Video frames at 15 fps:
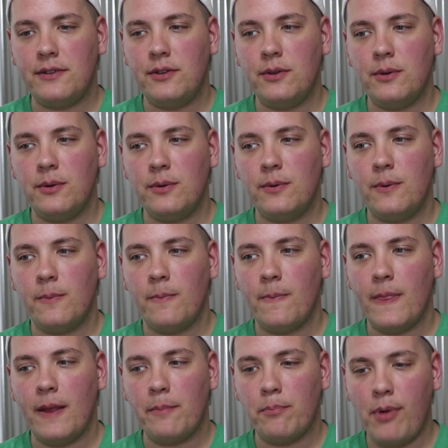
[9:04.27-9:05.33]
into
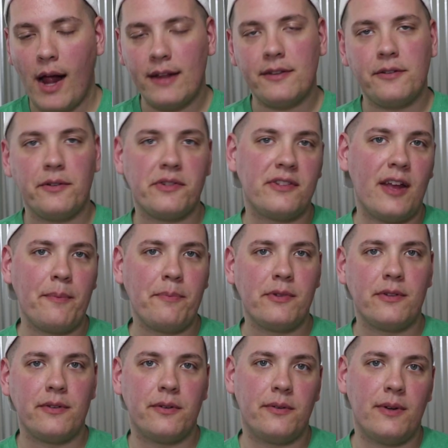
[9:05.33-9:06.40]
practical steps
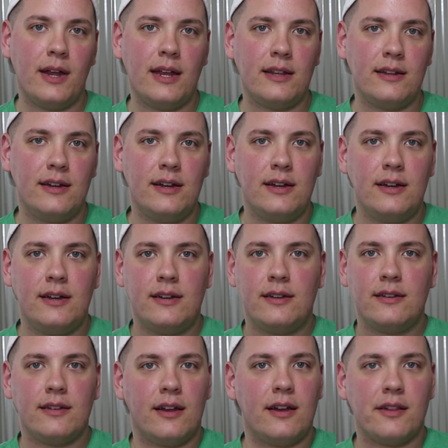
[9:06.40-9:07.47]
to create
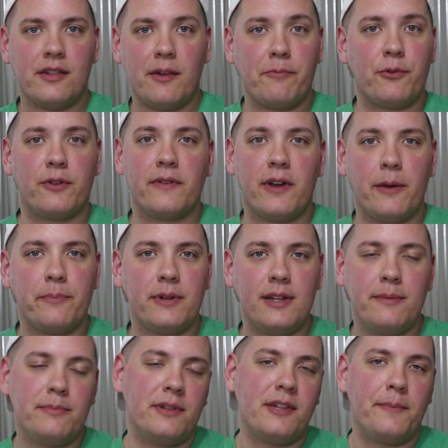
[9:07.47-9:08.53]
some sort of a company,
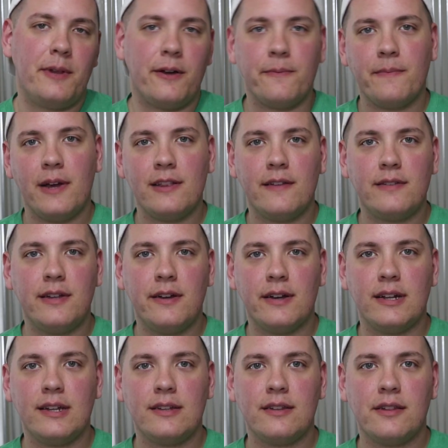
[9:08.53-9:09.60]
please let me know. I'd love to hear it.